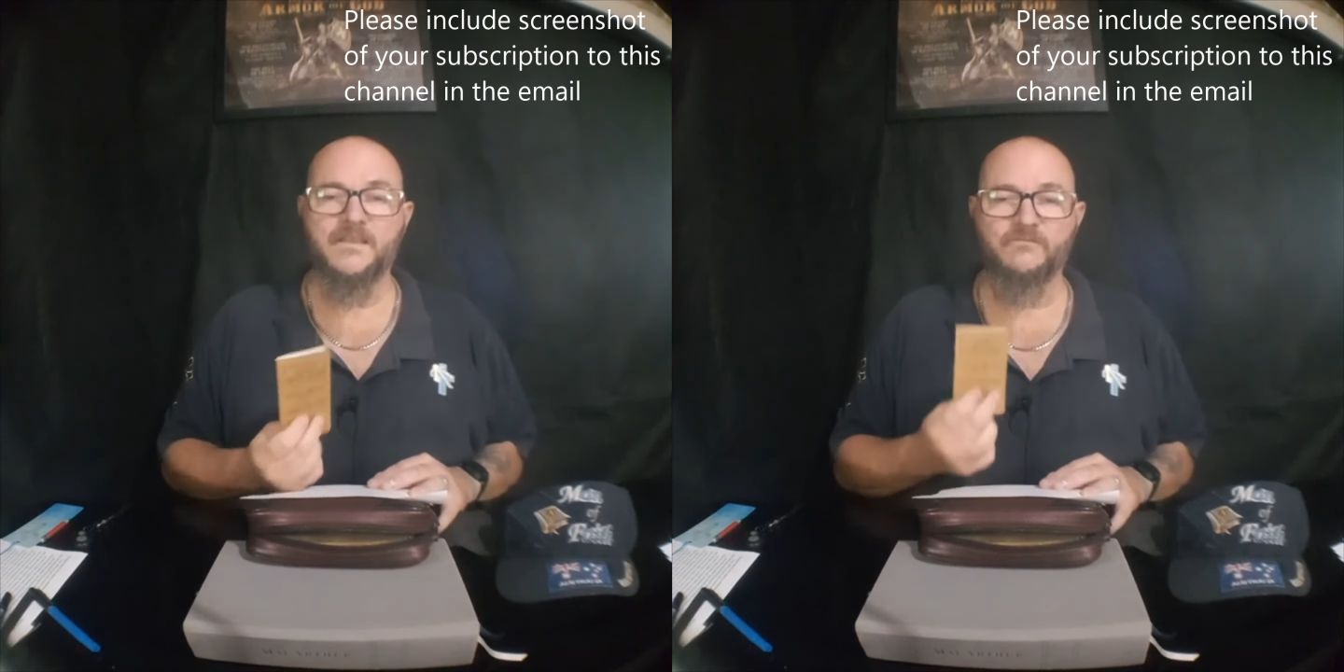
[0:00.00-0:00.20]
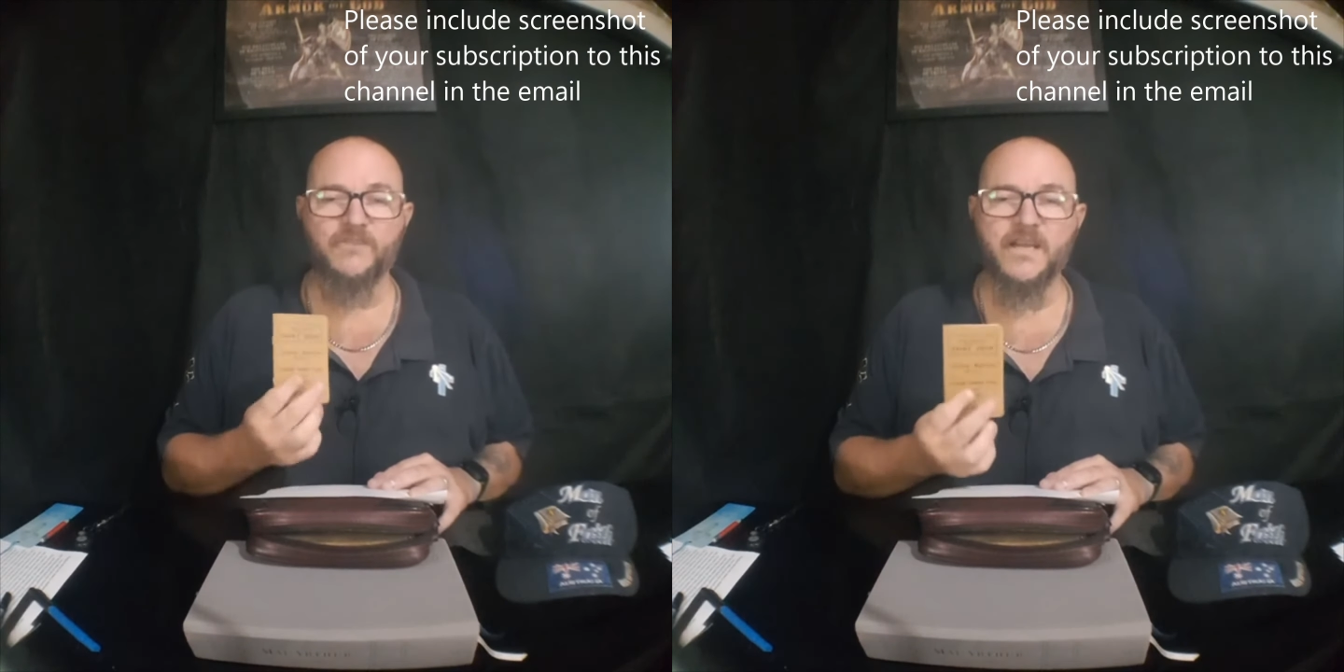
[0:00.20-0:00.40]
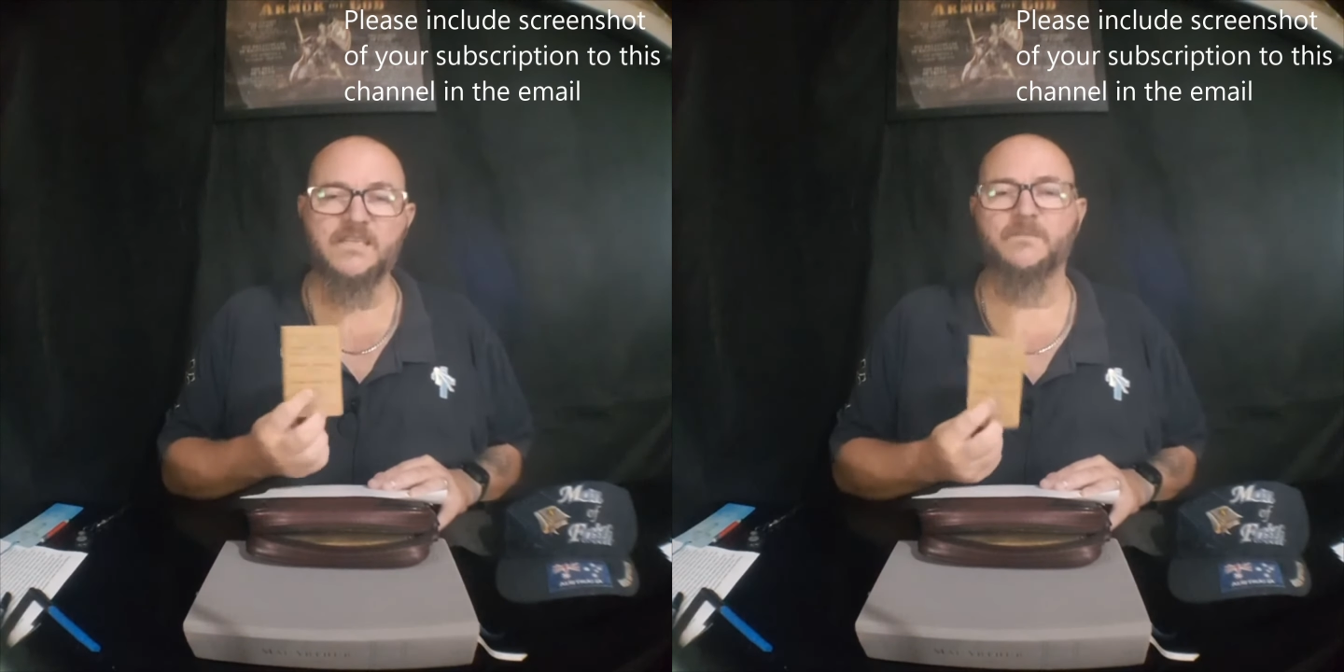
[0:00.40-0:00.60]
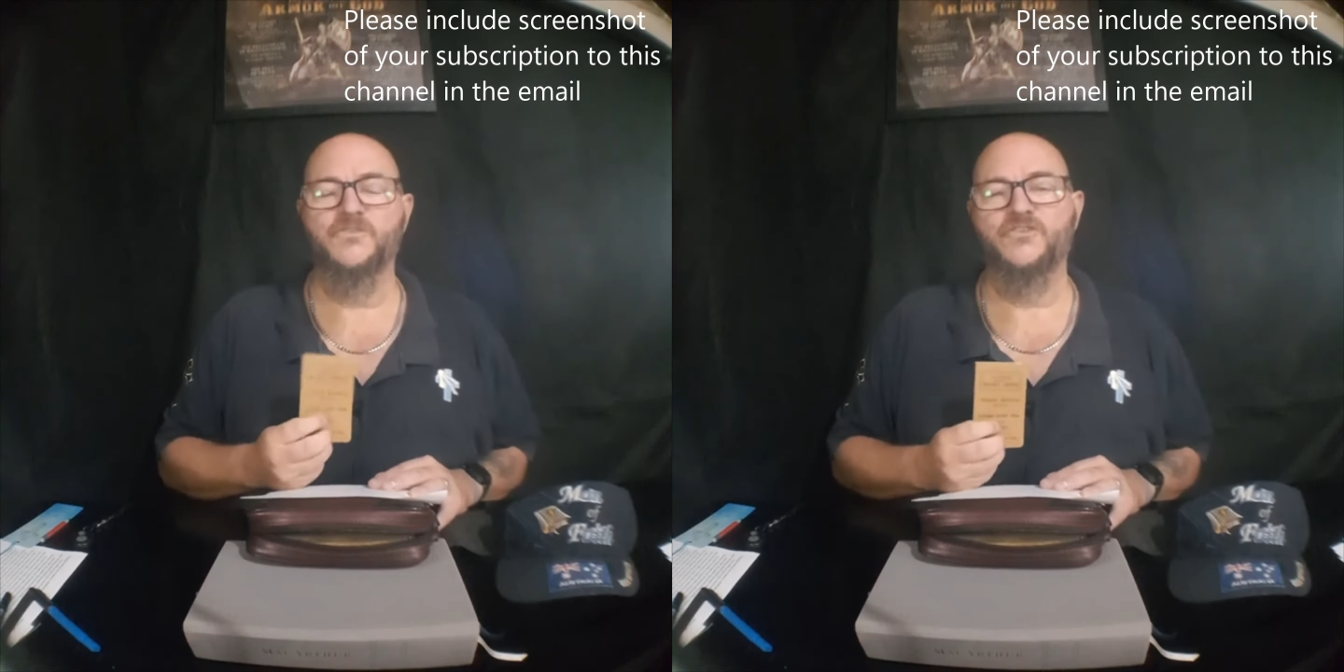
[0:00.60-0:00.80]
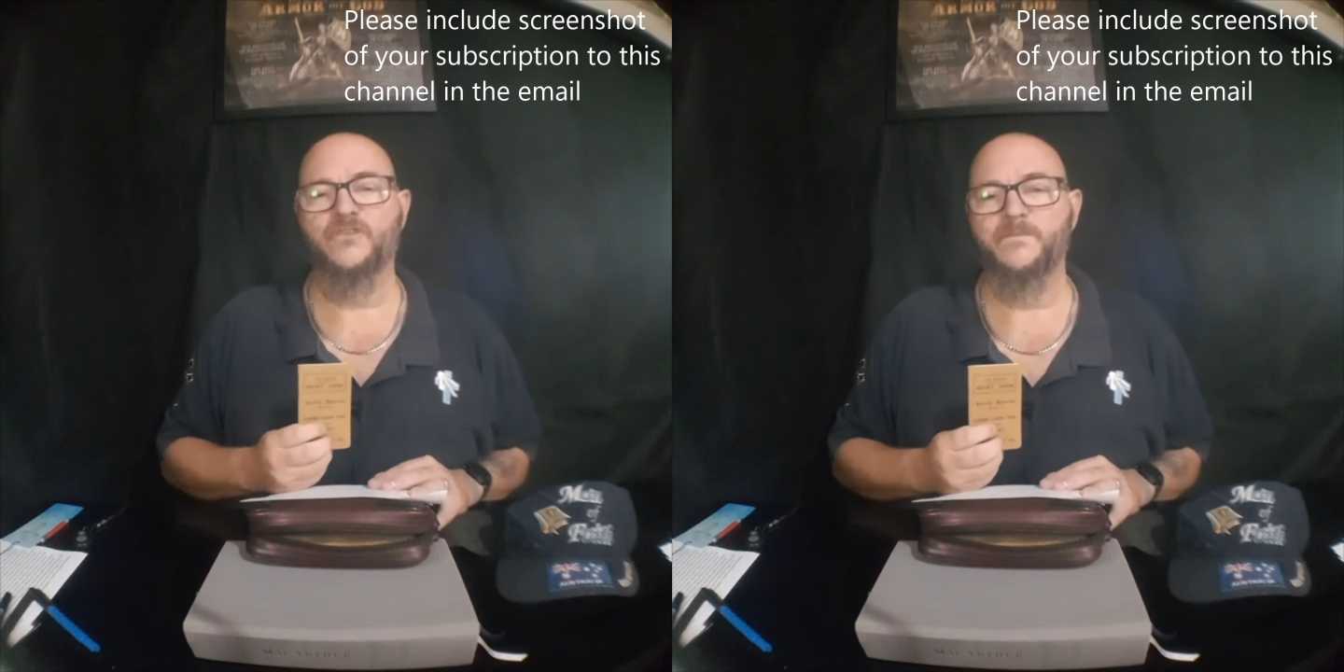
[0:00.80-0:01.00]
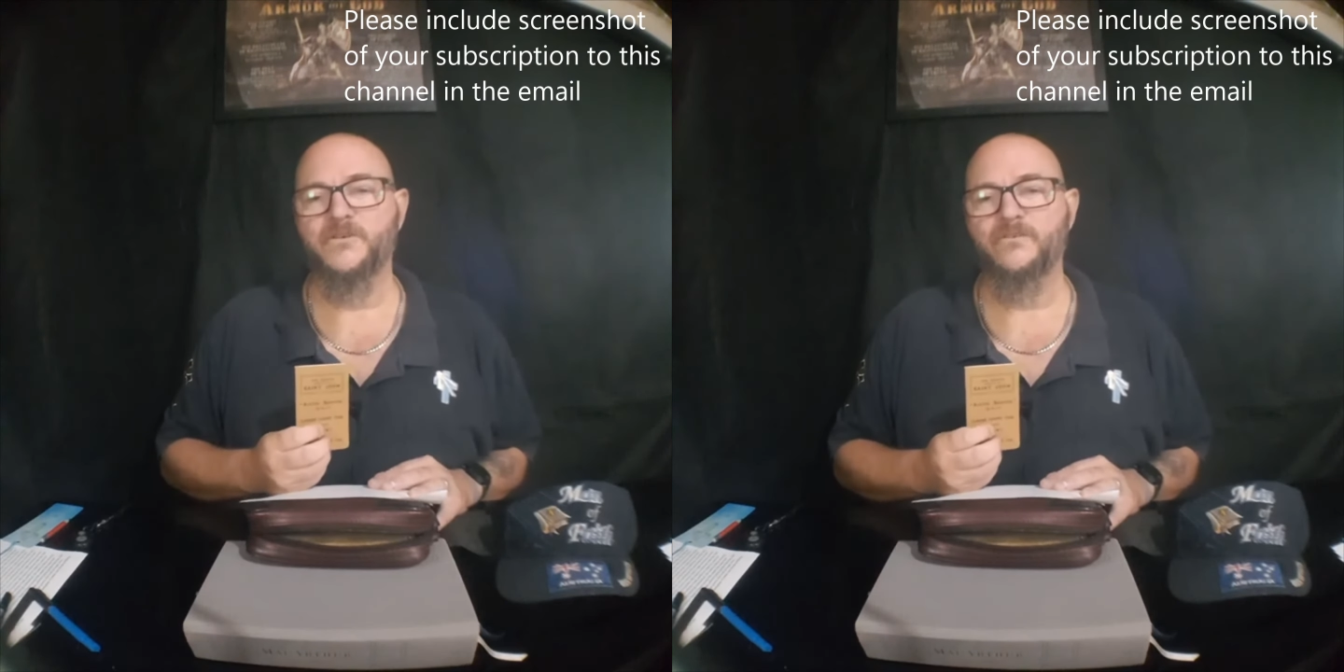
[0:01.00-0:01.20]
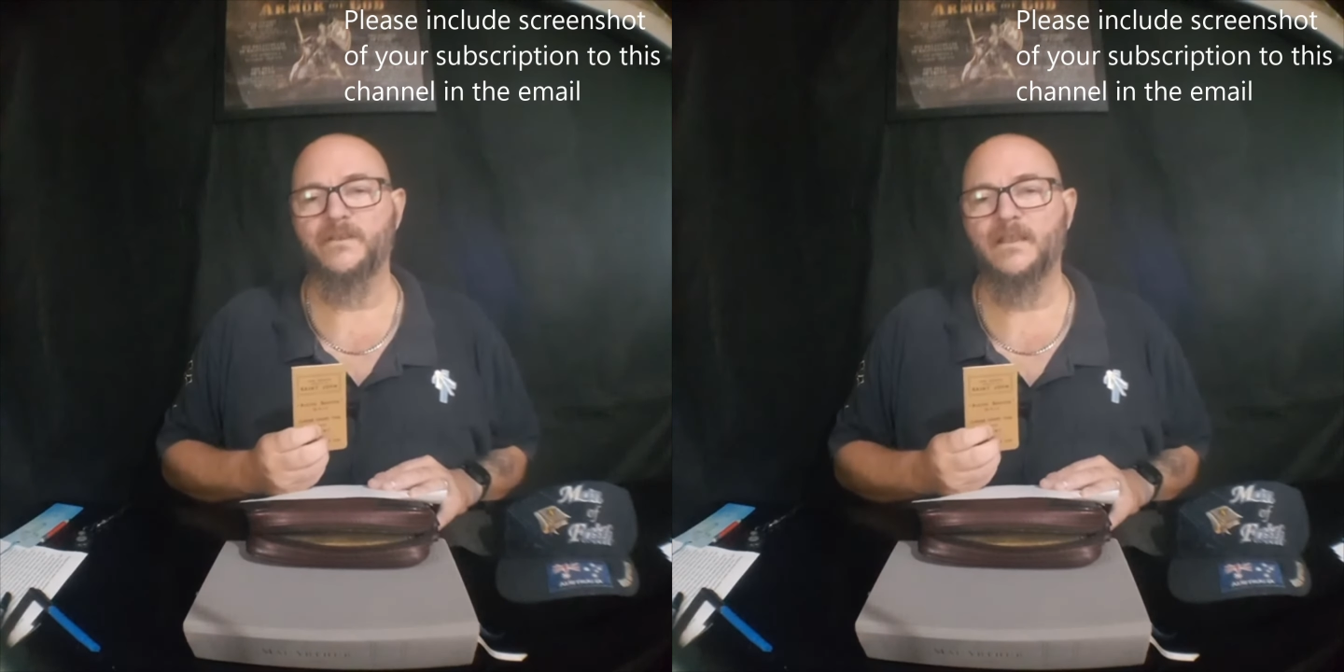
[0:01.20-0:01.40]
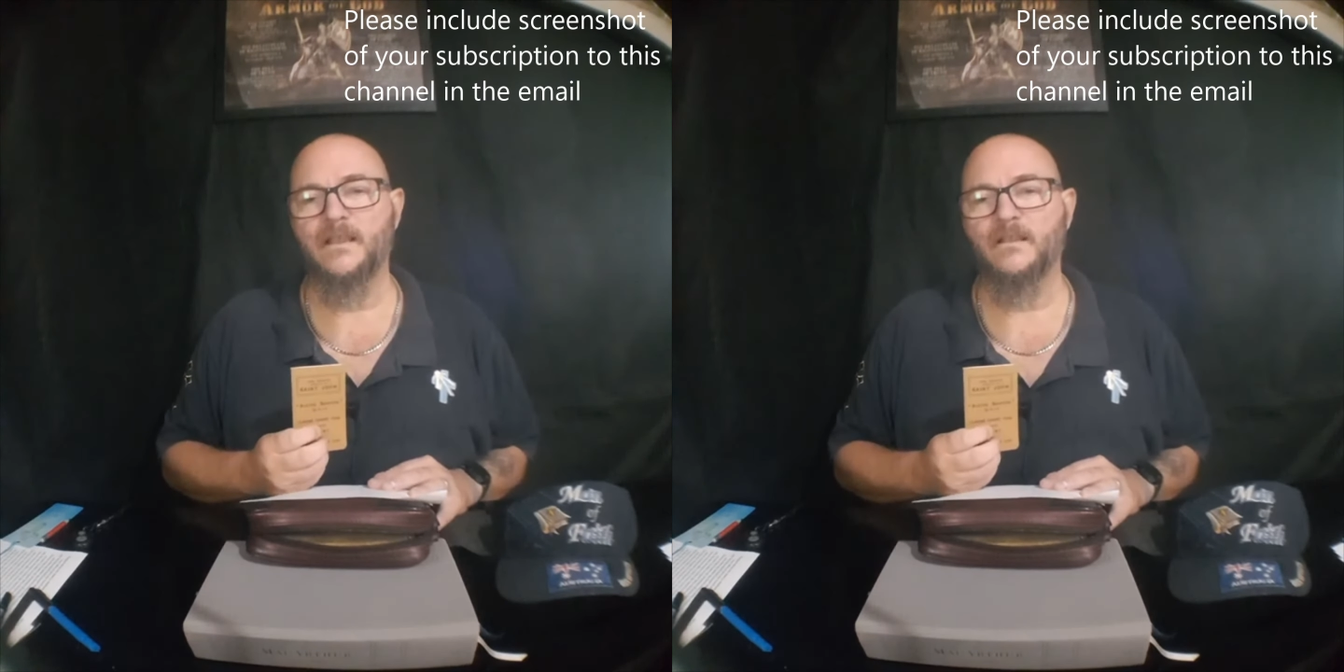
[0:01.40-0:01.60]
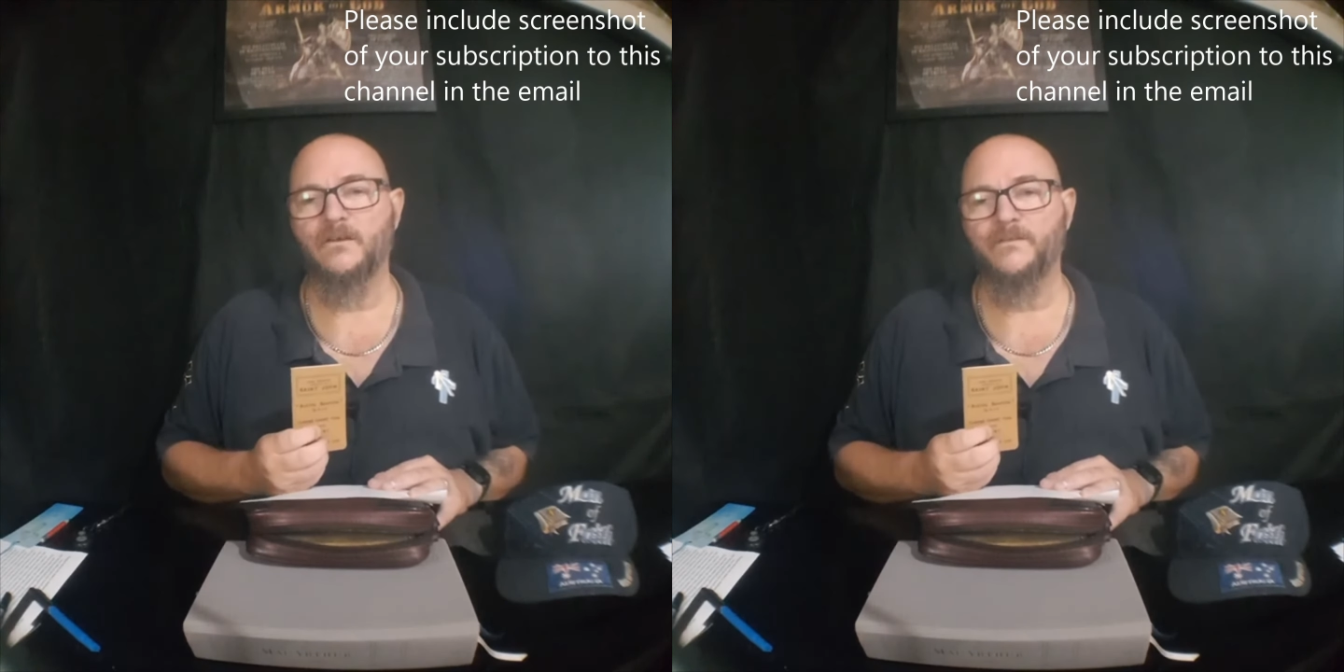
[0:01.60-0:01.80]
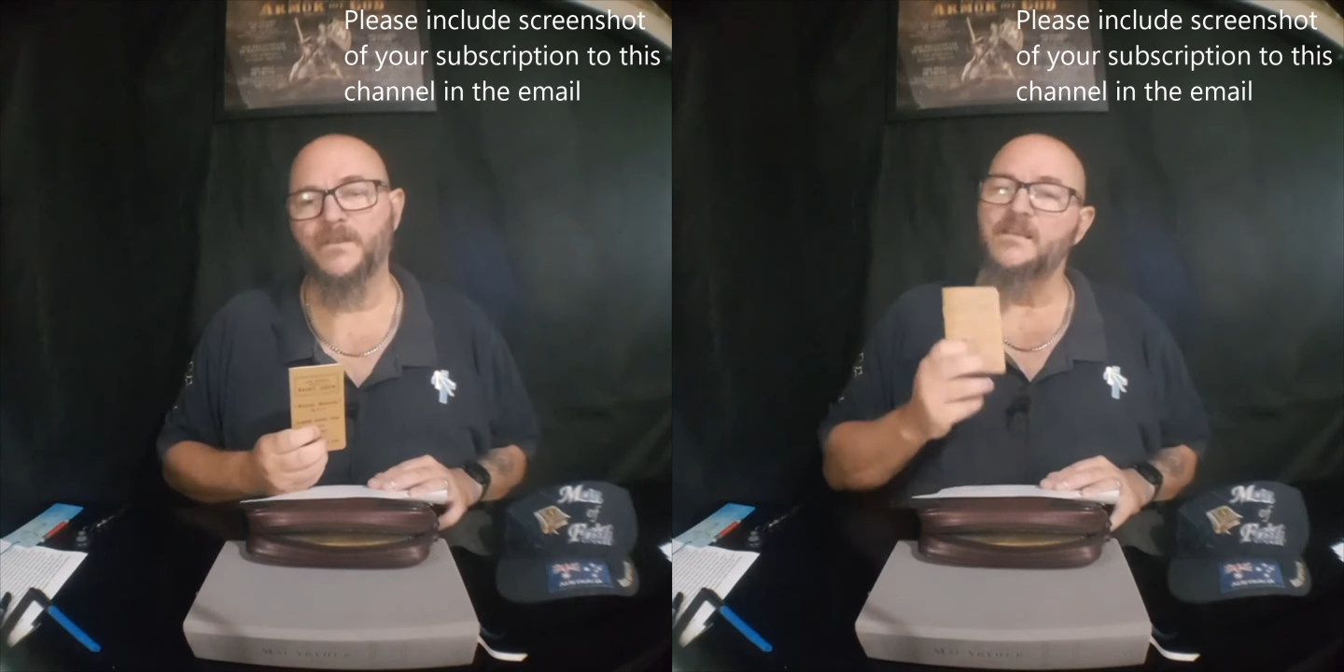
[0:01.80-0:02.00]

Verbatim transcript: to read some scripture in their life.